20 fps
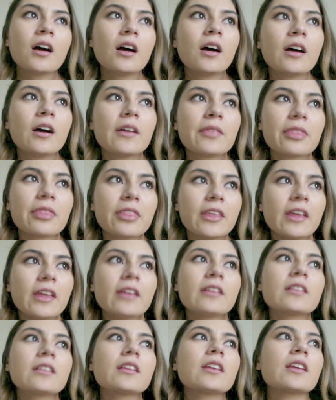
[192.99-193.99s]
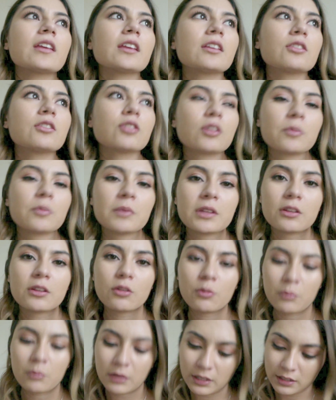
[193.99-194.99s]
Then he took me to
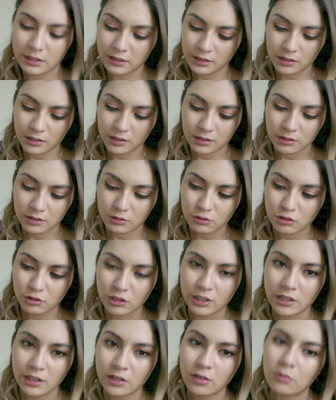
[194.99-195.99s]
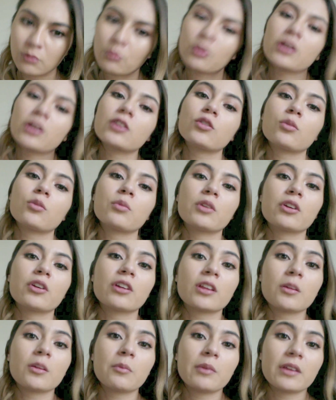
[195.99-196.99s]
my chair. Well, he told me you're gonna be
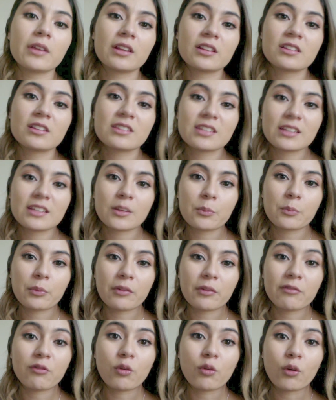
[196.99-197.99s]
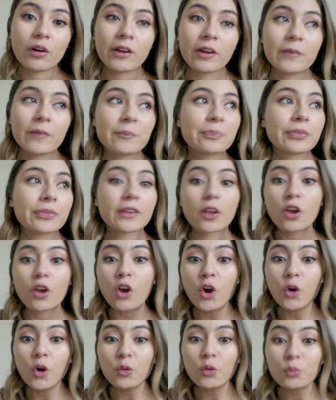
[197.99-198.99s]
in seat number 4,
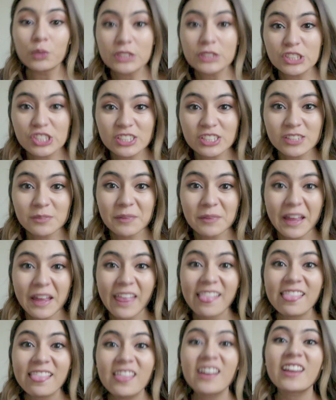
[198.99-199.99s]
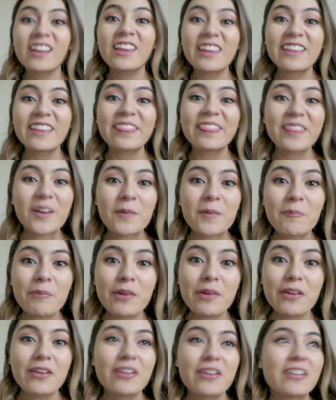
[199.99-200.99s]
which is my lucky number.
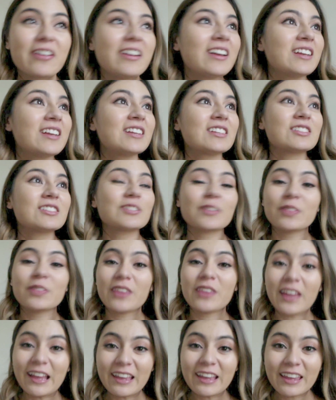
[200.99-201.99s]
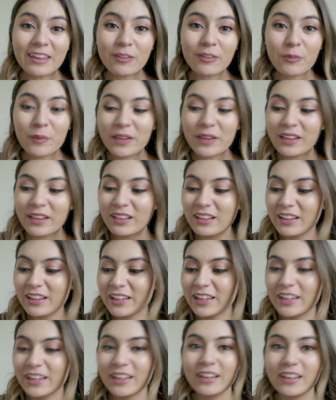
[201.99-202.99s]
So that gave me like
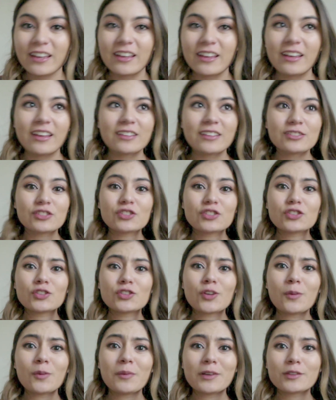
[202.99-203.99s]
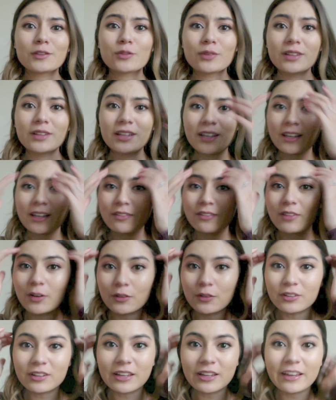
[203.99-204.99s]
so much relief. I was like,